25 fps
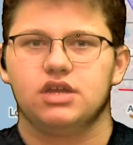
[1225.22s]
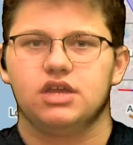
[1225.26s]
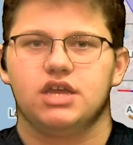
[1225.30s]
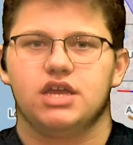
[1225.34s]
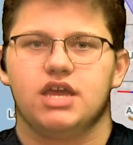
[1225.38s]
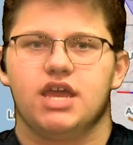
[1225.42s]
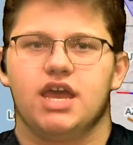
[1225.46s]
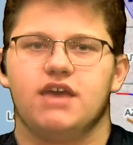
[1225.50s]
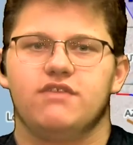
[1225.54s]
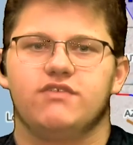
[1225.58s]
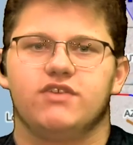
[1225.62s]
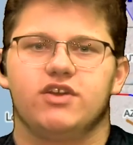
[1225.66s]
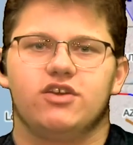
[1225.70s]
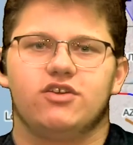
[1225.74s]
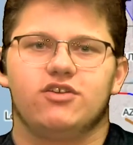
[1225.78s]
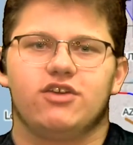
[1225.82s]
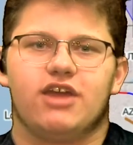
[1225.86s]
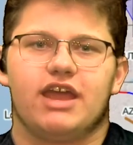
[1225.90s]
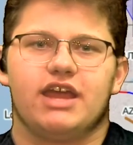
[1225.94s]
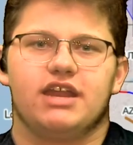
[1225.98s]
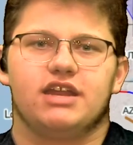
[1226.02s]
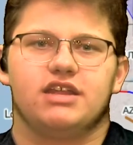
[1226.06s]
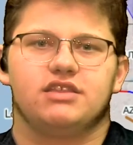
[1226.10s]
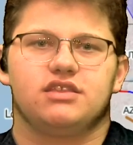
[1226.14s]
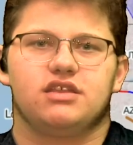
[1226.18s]
Heavy
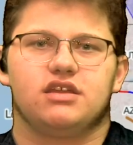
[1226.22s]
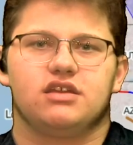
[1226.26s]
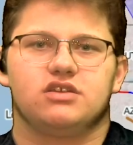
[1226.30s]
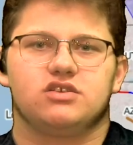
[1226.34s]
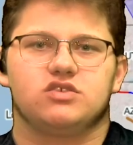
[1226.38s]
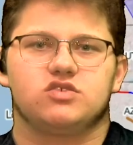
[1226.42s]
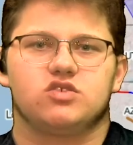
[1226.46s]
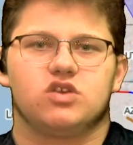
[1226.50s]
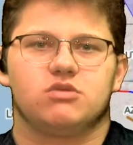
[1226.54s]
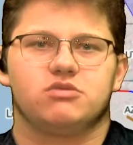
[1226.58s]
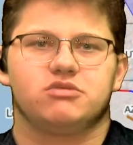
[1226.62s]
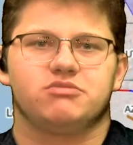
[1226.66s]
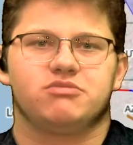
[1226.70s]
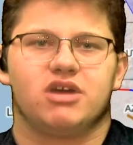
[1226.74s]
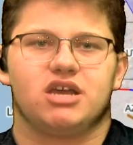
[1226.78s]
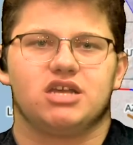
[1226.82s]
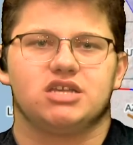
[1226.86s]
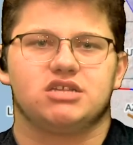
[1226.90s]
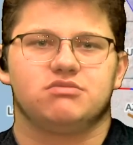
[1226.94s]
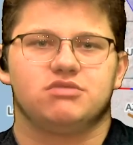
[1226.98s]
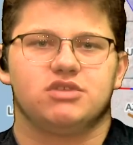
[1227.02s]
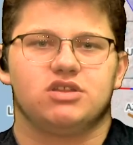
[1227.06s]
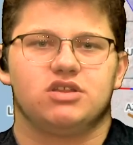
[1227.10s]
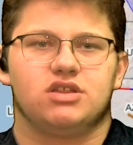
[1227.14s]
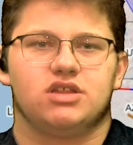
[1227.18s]
rain and thunderstorms
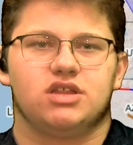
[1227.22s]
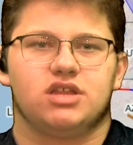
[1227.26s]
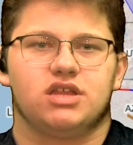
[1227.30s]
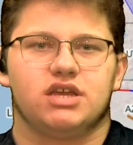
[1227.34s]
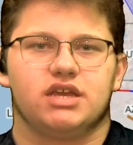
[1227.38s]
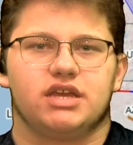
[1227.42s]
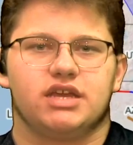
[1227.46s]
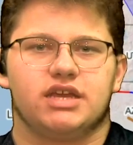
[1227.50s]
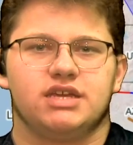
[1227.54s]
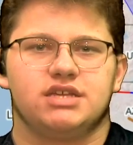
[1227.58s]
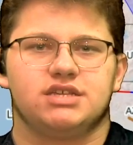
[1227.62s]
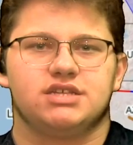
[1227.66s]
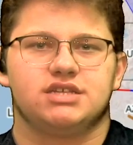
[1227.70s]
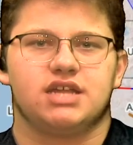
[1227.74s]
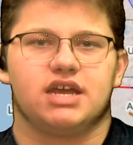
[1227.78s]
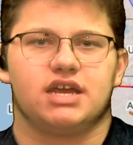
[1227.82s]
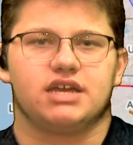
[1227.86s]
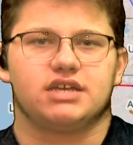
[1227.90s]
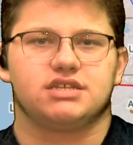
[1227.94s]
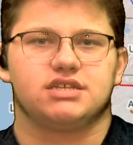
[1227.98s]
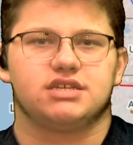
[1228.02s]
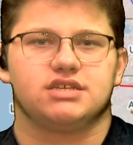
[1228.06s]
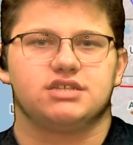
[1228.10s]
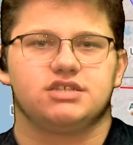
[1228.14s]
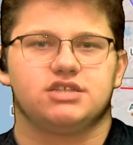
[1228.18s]
possible East
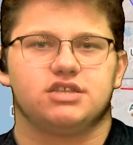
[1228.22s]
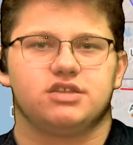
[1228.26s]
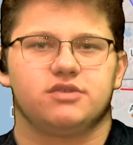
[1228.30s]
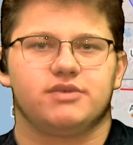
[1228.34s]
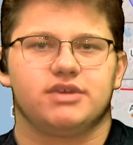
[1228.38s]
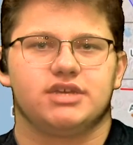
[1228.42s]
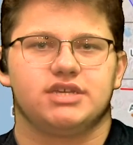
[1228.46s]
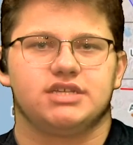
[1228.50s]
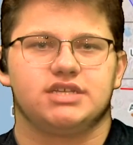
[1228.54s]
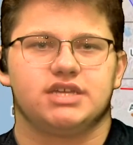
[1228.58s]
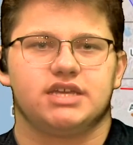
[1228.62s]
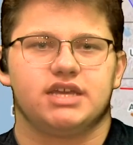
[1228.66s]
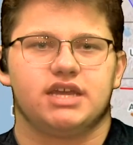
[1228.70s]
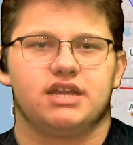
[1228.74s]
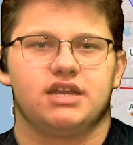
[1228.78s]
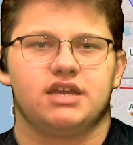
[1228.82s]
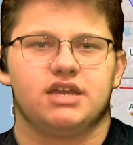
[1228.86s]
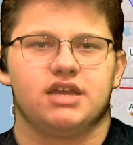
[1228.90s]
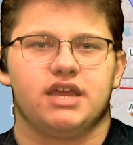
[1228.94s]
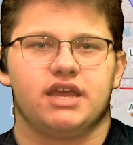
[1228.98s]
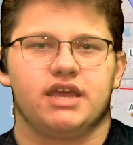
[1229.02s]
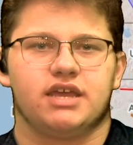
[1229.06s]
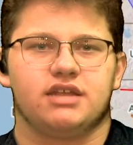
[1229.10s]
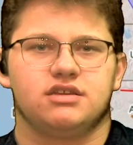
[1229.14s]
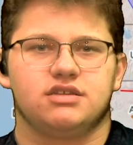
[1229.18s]
Texas, Louisiana,
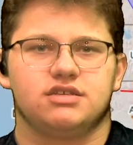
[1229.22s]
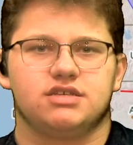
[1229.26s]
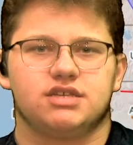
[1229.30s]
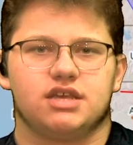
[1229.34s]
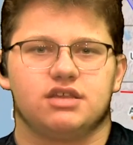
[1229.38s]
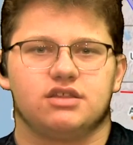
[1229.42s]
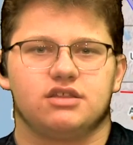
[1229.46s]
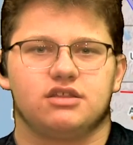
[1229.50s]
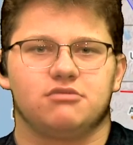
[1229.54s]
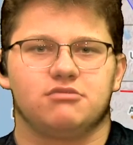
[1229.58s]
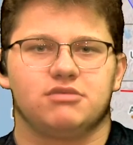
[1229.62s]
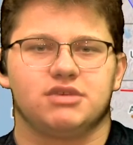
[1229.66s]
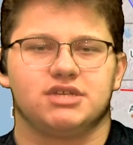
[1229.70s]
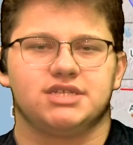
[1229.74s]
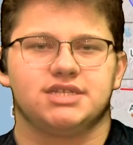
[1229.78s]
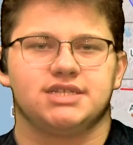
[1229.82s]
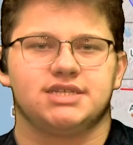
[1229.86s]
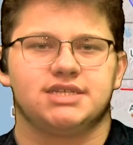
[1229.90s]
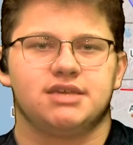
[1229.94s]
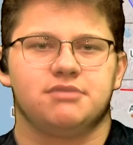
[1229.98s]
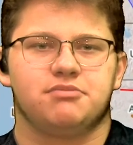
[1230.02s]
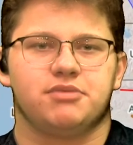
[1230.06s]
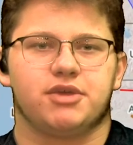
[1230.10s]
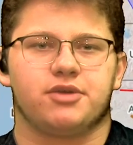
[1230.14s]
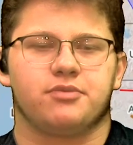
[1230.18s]
and southern
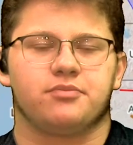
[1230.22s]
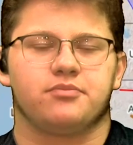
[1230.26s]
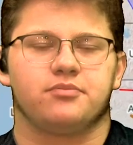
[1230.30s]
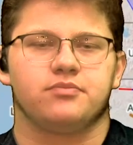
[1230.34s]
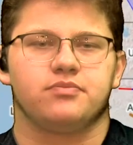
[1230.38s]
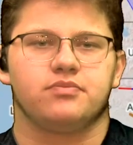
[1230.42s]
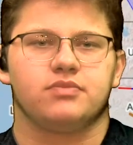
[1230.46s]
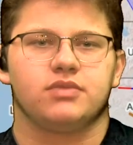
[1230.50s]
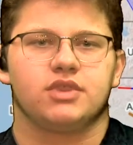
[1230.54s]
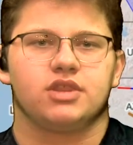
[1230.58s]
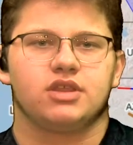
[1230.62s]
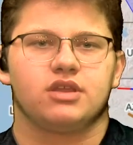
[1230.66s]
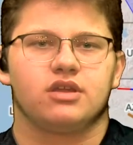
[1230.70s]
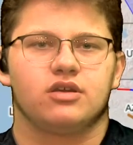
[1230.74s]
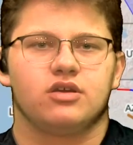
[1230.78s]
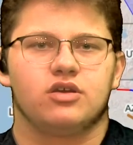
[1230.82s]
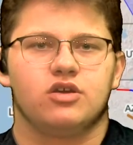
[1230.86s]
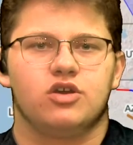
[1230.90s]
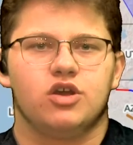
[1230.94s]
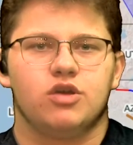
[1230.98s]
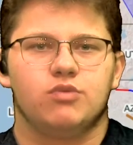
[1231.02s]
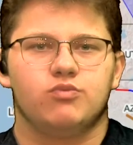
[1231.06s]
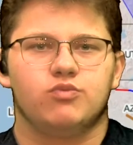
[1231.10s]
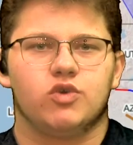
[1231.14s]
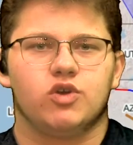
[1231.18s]
Mississippi.
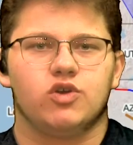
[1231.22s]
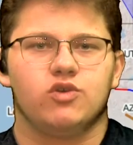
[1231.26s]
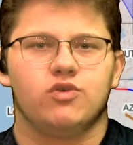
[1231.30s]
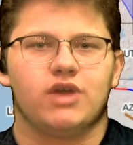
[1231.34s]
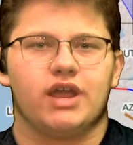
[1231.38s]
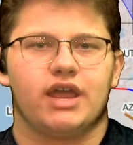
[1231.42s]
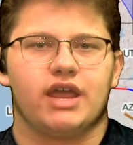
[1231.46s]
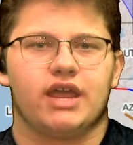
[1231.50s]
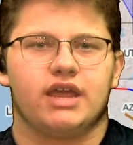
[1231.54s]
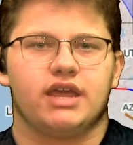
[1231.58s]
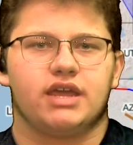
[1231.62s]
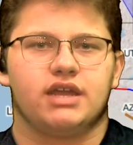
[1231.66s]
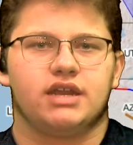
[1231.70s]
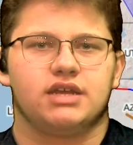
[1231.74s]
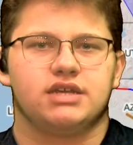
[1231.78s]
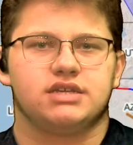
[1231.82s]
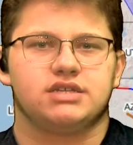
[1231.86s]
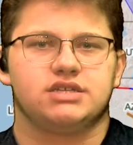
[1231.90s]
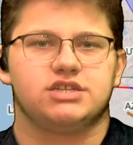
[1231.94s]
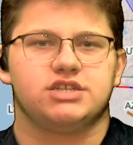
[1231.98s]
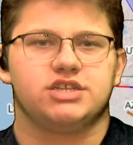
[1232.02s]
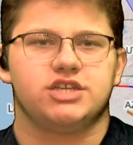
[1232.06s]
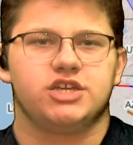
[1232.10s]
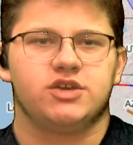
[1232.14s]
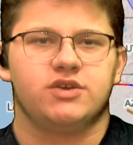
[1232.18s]
More rain is
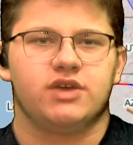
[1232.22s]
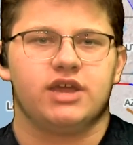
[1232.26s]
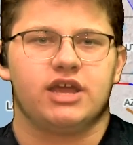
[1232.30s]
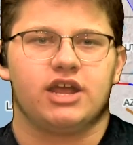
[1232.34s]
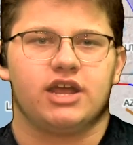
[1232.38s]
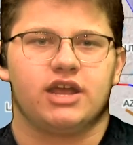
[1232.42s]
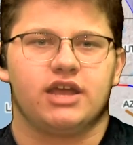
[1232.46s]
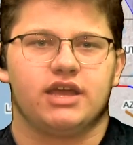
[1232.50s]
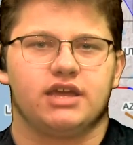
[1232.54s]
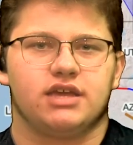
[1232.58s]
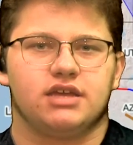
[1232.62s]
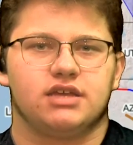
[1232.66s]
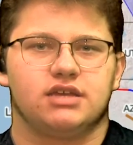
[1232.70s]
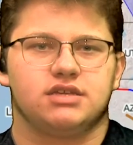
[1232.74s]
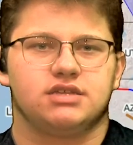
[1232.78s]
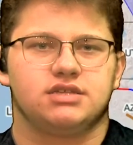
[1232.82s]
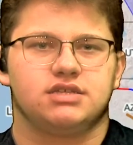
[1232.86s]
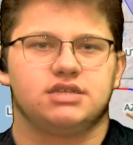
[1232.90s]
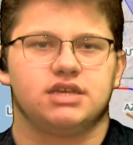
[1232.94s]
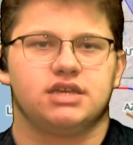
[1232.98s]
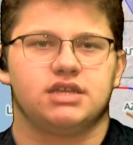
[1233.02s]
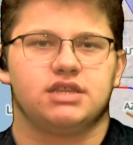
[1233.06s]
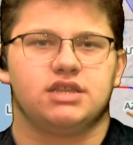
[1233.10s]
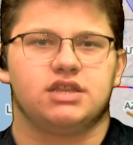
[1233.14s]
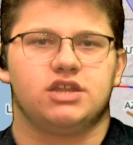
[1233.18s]
in 2 areas
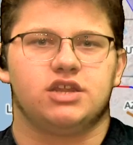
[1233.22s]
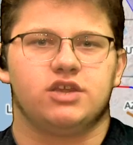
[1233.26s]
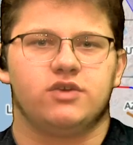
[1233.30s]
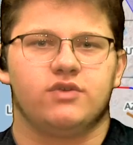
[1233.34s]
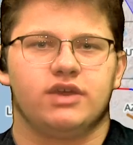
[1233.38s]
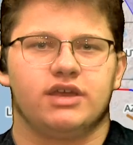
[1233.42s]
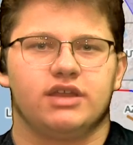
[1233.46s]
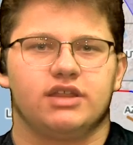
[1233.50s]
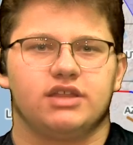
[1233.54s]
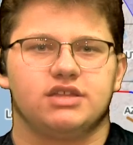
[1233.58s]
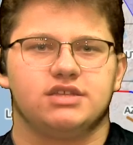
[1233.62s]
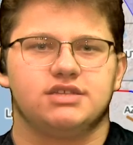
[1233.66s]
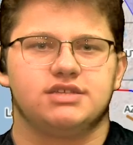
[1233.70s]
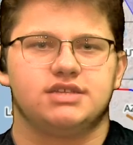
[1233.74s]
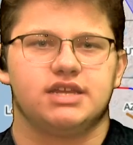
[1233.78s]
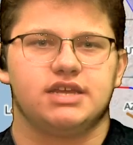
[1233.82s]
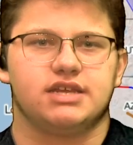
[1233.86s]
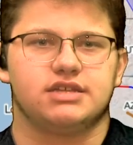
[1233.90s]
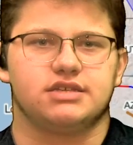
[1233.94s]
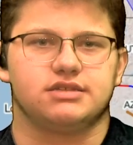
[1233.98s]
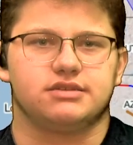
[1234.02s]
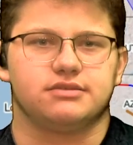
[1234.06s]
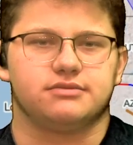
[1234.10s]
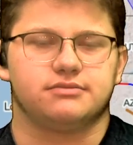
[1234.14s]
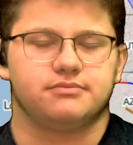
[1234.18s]
in the New England
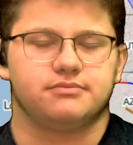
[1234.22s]
states.